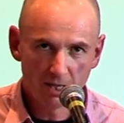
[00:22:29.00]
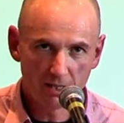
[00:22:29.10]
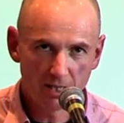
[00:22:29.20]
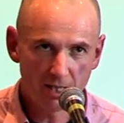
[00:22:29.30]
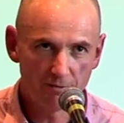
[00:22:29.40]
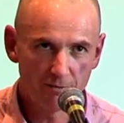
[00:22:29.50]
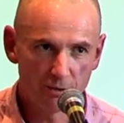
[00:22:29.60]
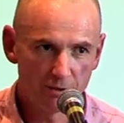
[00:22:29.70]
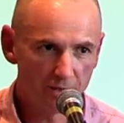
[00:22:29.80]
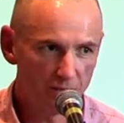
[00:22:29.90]
In
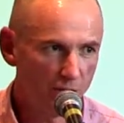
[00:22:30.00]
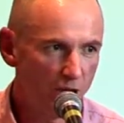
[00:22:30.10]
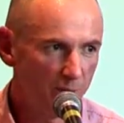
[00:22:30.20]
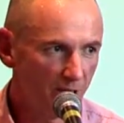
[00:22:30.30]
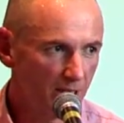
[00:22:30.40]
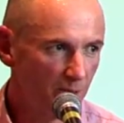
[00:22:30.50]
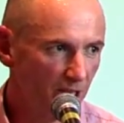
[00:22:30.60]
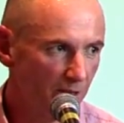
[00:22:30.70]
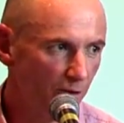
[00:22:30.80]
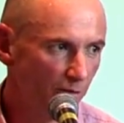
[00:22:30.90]
California at the time, they seemed
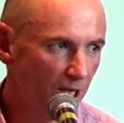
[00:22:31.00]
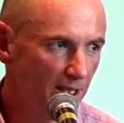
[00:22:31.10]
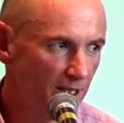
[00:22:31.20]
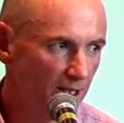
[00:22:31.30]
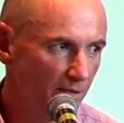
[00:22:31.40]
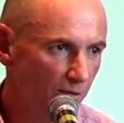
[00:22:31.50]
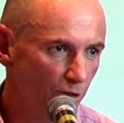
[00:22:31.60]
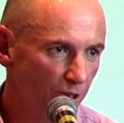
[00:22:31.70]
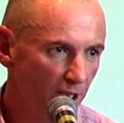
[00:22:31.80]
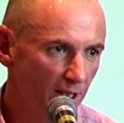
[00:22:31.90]
to have the right to
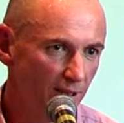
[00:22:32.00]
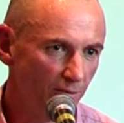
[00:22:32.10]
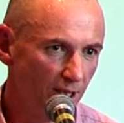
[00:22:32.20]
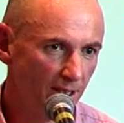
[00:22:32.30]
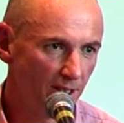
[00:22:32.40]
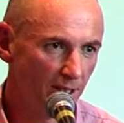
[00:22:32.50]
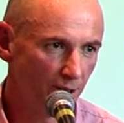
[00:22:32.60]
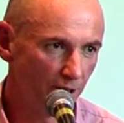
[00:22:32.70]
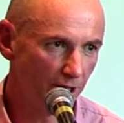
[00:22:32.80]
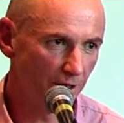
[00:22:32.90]
self-organise, right? So they
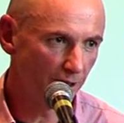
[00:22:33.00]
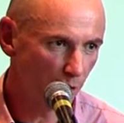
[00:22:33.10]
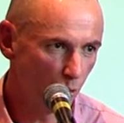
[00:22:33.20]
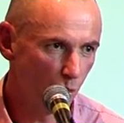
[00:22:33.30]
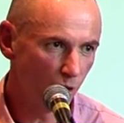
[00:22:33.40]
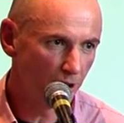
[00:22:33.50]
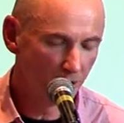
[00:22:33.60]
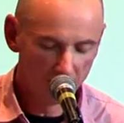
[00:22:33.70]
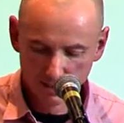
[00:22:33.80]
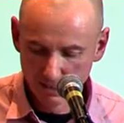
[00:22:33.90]
could go to the court
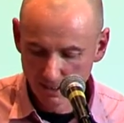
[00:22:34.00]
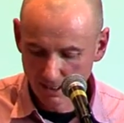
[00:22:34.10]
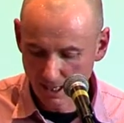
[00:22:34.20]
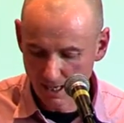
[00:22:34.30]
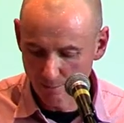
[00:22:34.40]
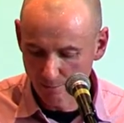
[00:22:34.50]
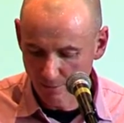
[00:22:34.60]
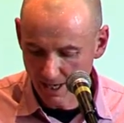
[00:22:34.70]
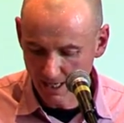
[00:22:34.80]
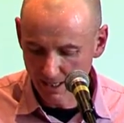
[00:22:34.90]

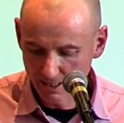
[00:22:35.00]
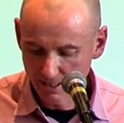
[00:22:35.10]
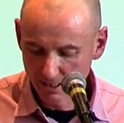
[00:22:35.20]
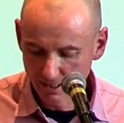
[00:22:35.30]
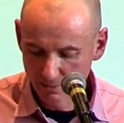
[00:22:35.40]
and